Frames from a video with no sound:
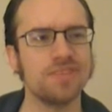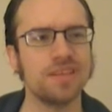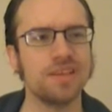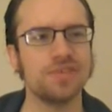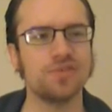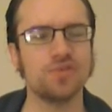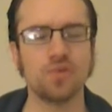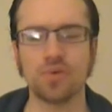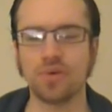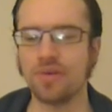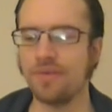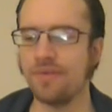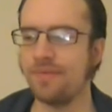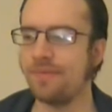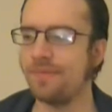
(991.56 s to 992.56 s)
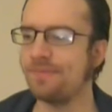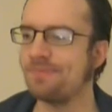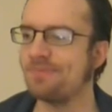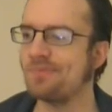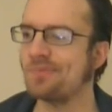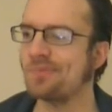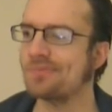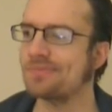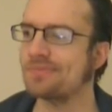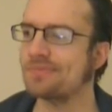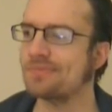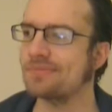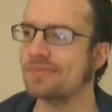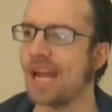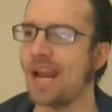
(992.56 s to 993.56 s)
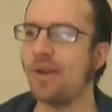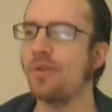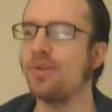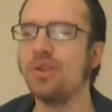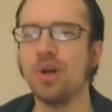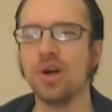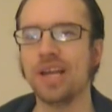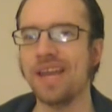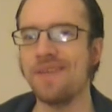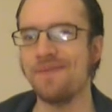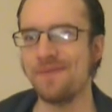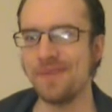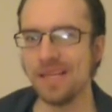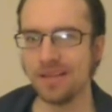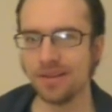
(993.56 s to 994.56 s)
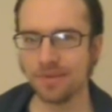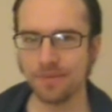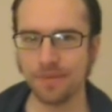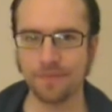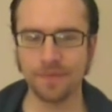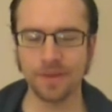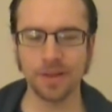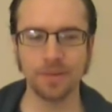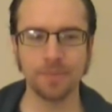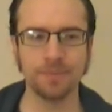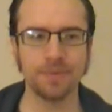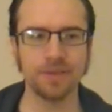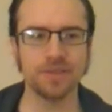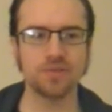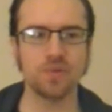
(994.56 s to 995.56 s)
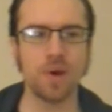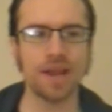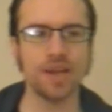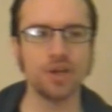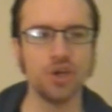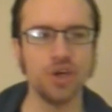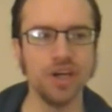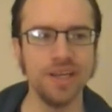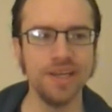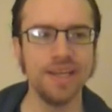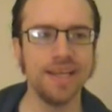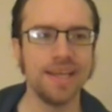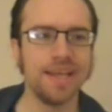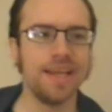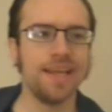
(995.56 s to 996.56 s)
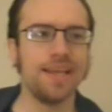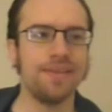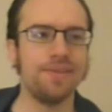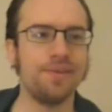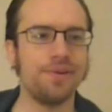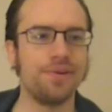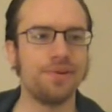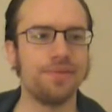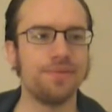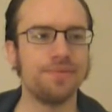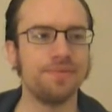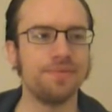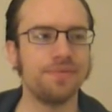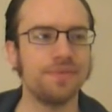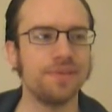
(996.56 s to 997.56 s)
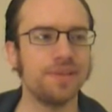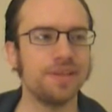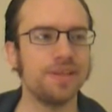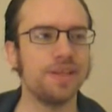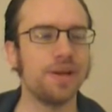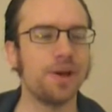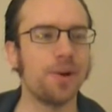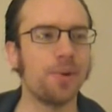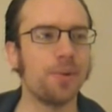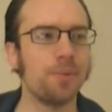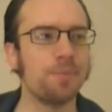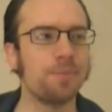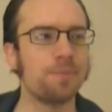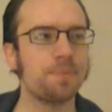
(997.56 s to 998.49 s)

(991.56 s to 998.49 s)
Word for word: sort of I don't know look and feel of the film is quite good there you know